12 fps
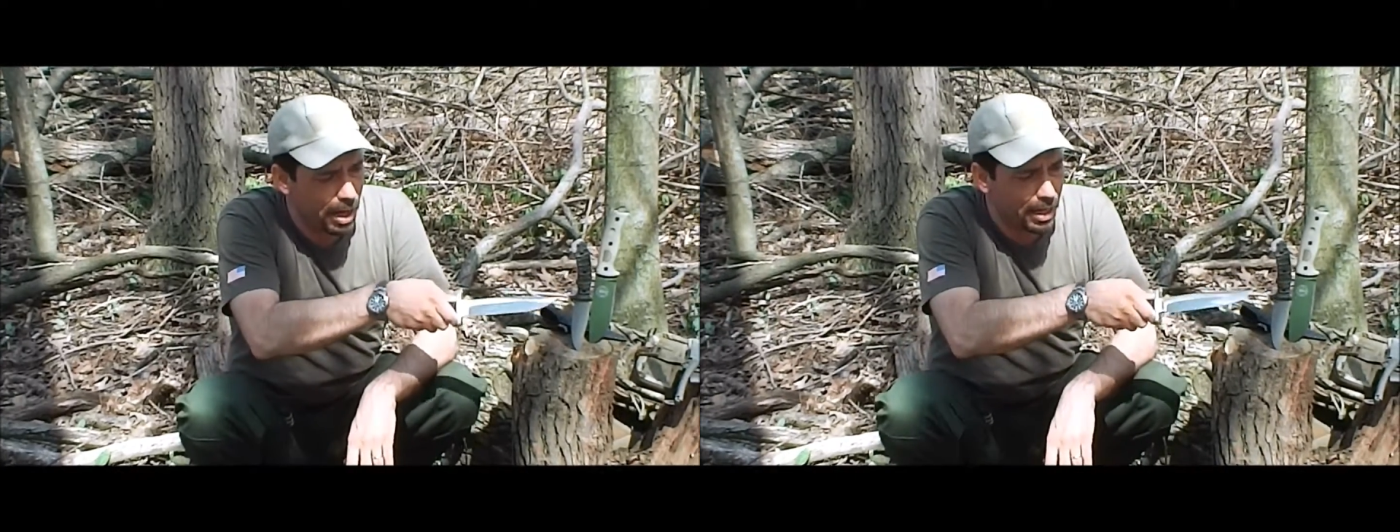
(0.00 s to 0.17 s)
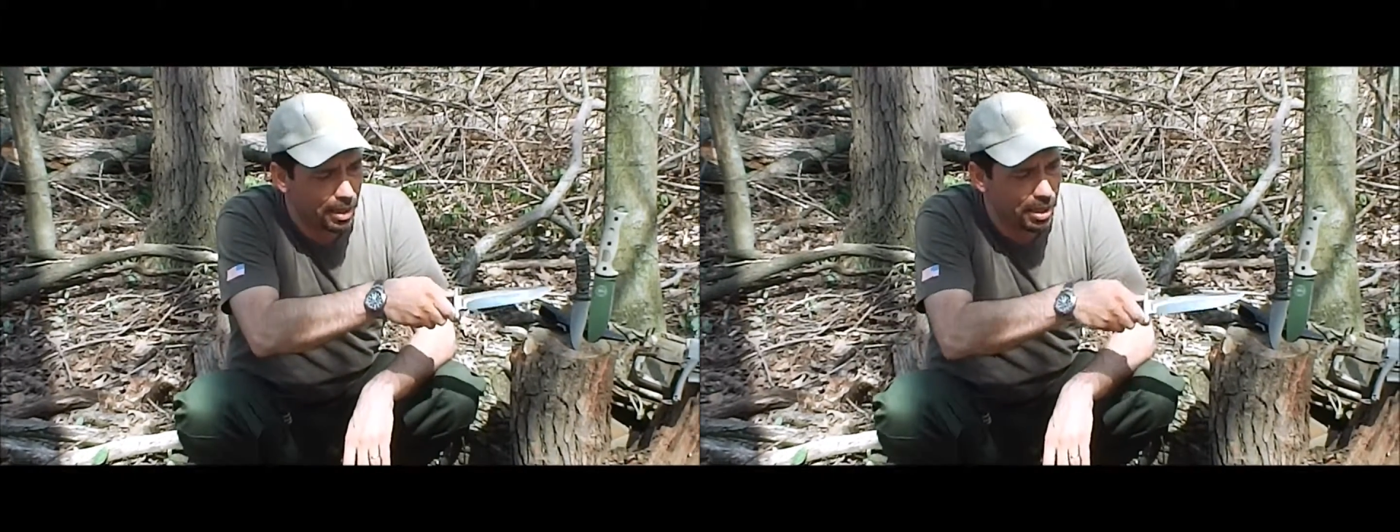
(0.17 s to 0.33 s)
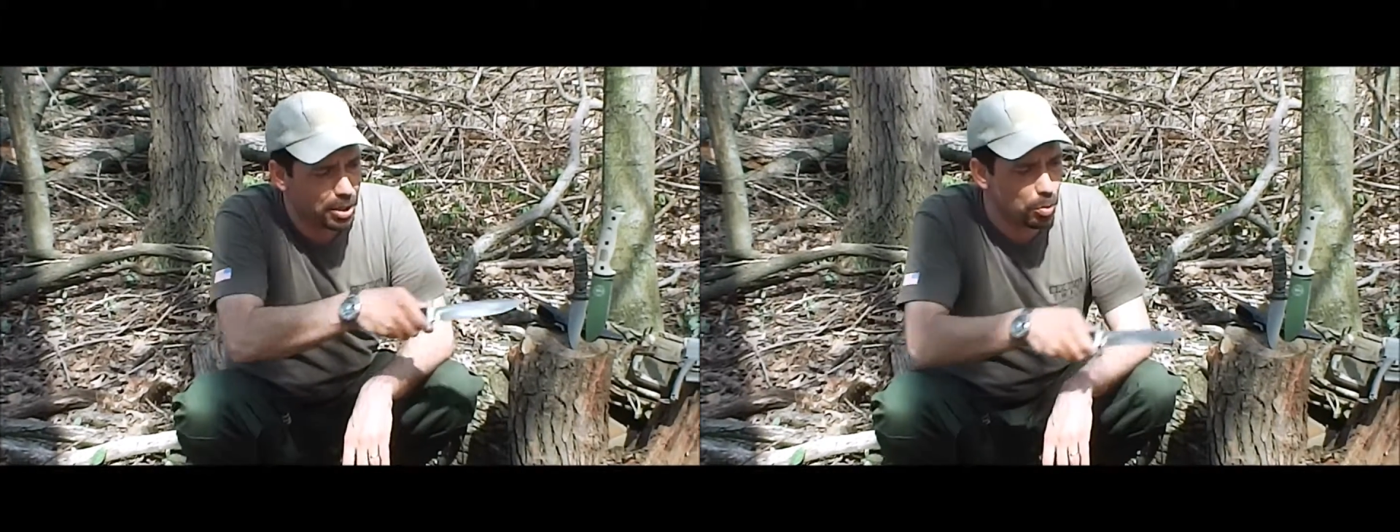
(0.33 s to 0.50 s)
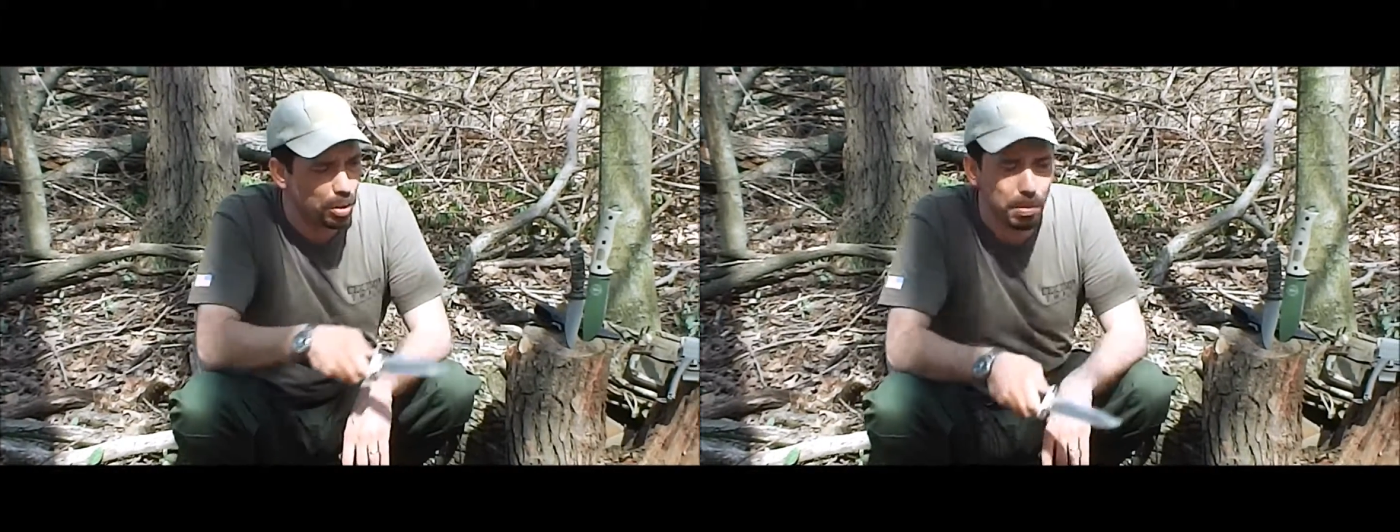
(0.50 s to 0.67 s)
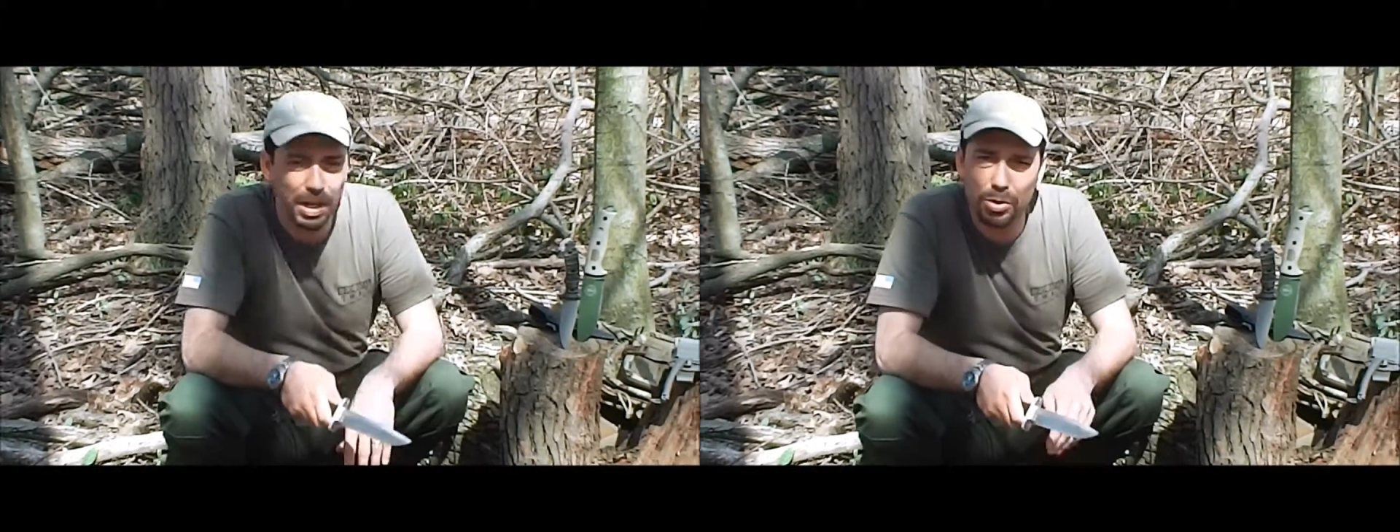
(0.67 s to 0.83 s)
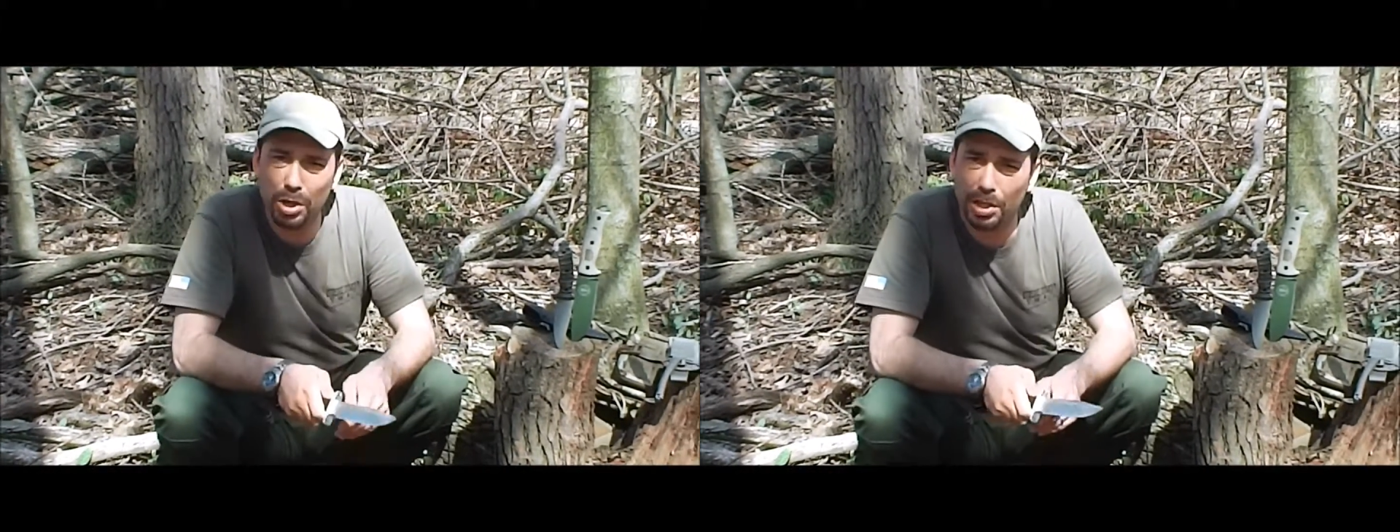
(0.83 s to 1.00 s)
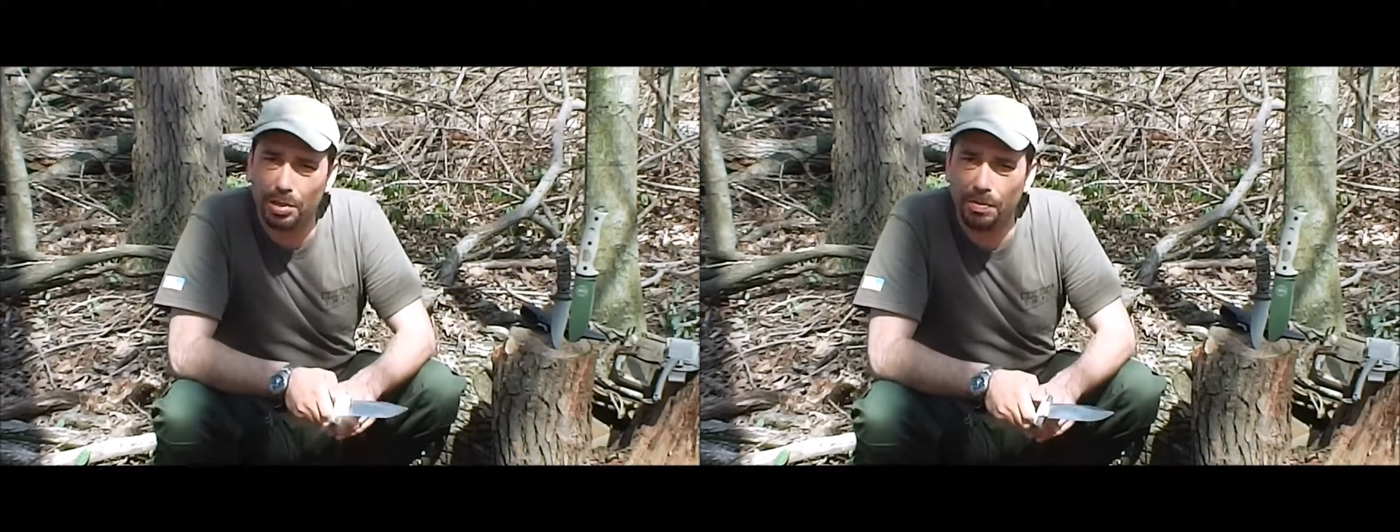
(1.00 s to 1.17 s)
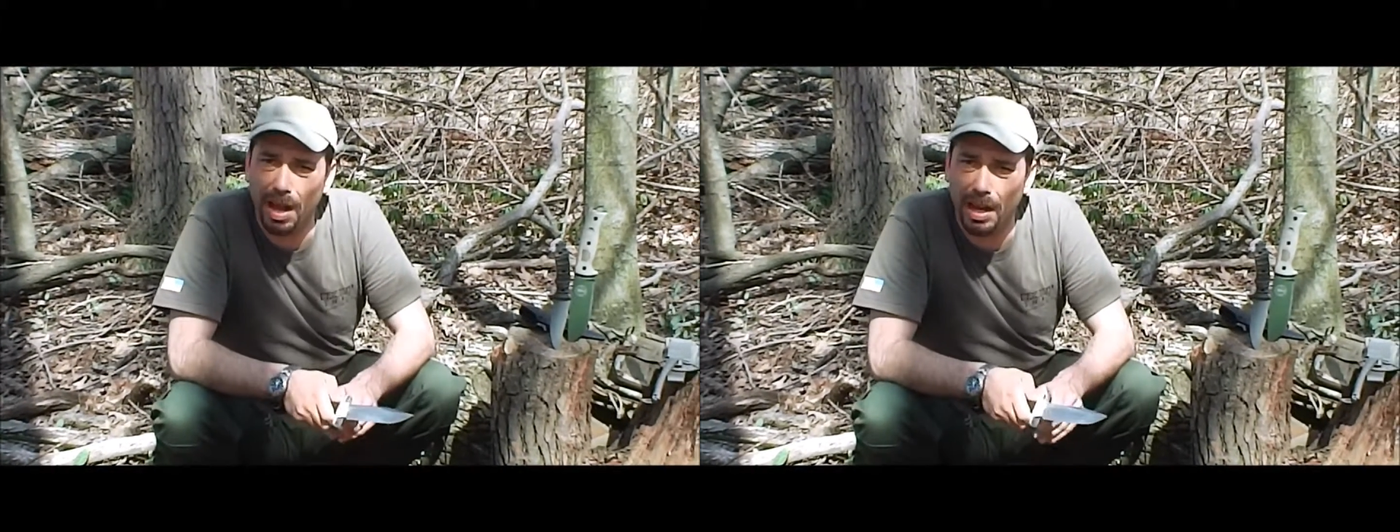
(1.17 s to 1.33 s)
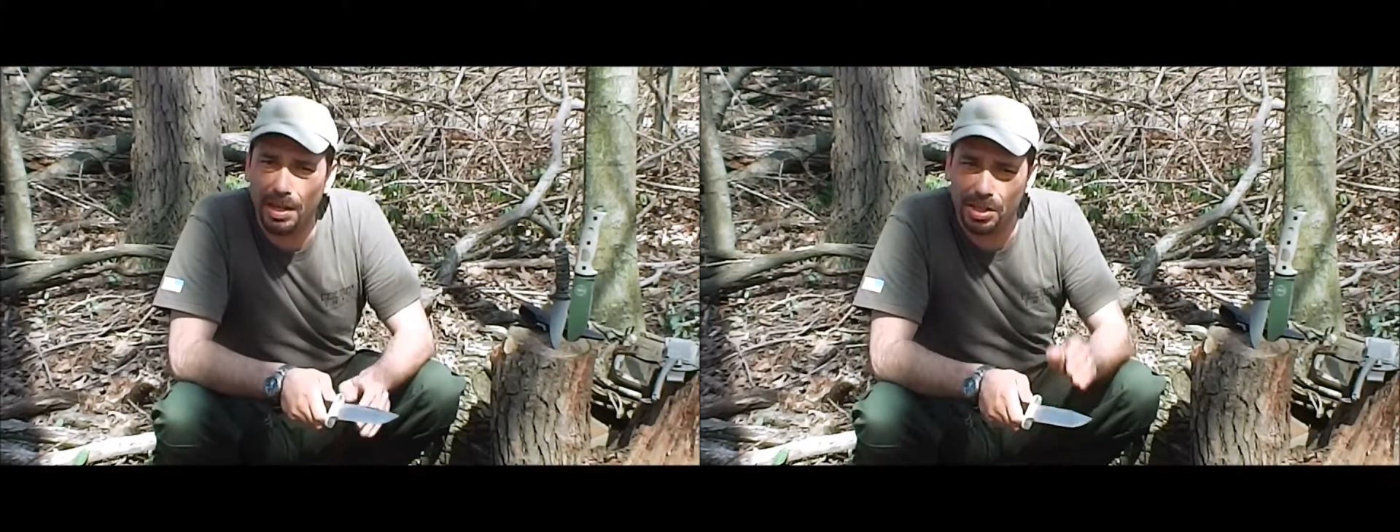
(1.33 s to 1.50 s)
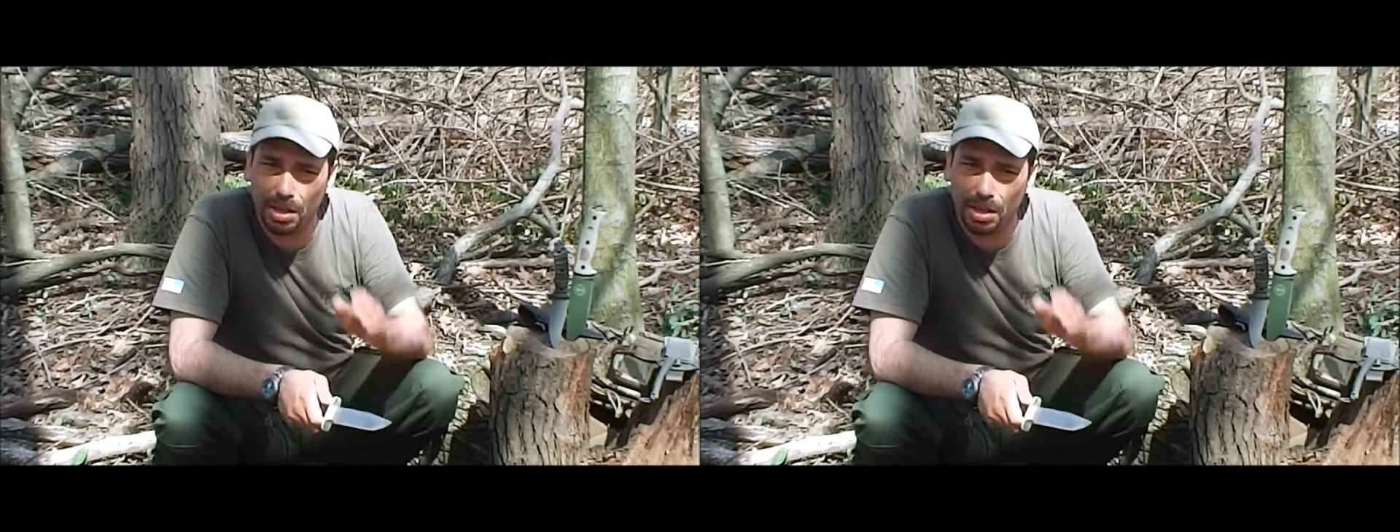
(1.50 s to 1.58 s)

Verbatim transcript: like this would be just fine,